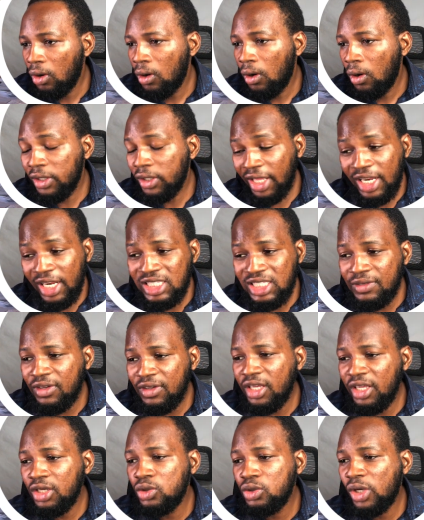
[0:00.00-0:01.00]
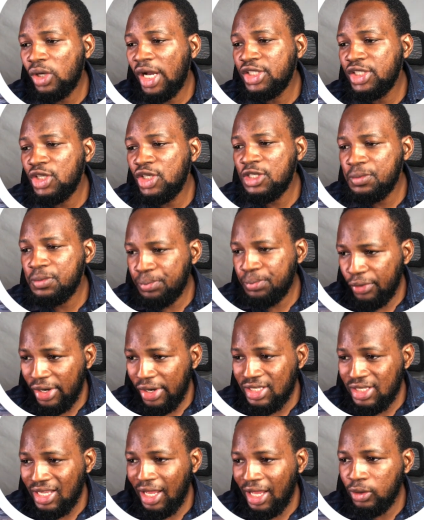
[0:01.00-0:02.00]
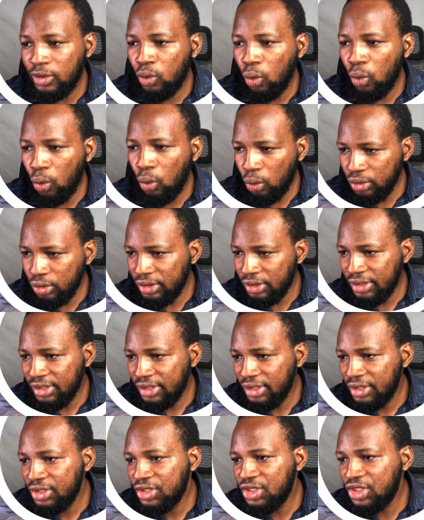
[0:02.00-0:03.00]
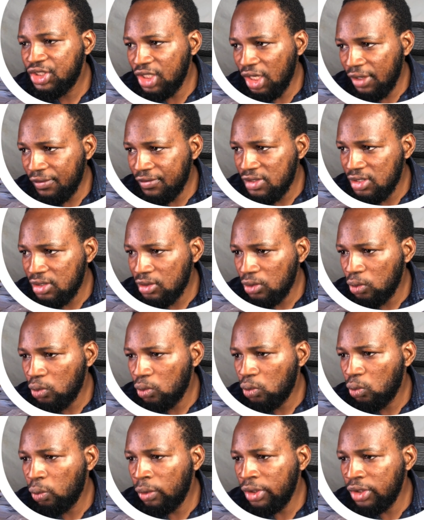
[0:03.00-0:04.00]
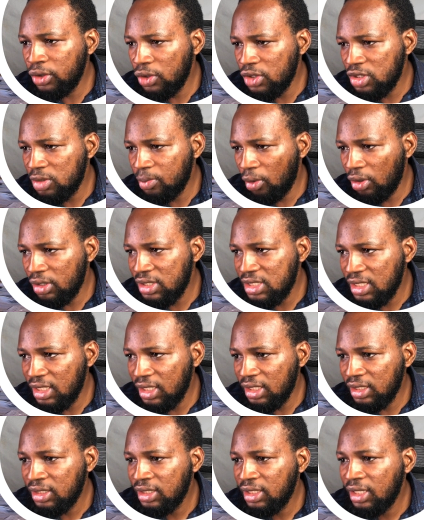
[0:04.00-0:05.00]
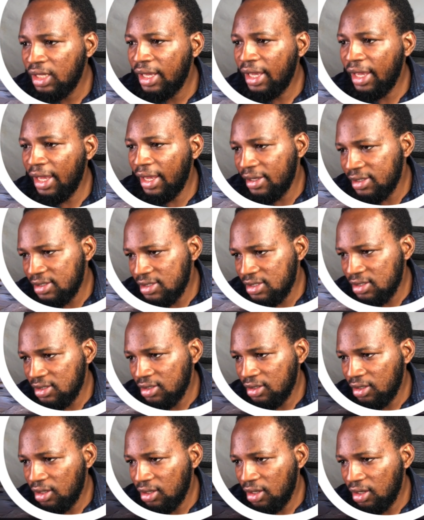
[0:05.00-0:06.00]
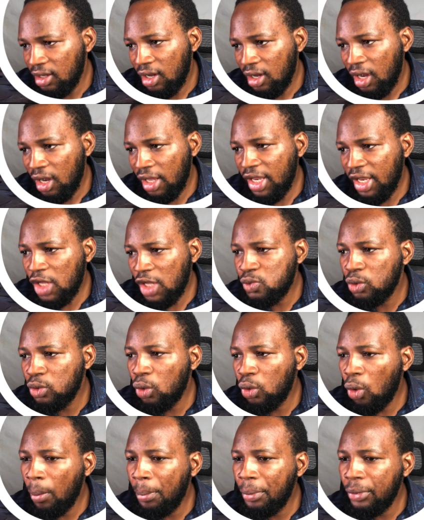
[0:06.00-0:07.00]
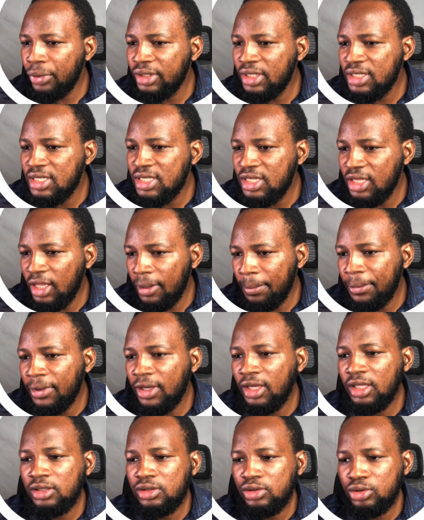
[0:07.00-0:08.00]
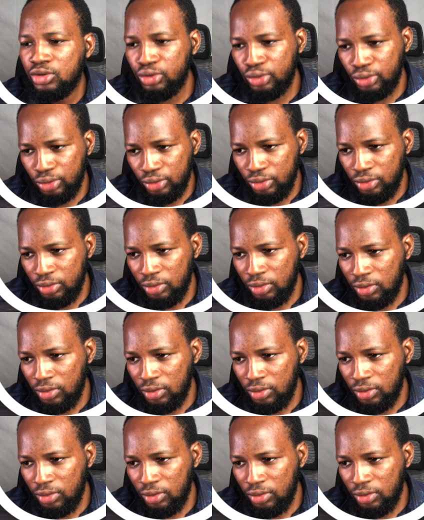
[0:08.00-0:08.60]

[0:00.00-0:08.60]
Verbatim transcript: Alternatively, you can just press and hold Shift Windows button S and that will open the snipping tool.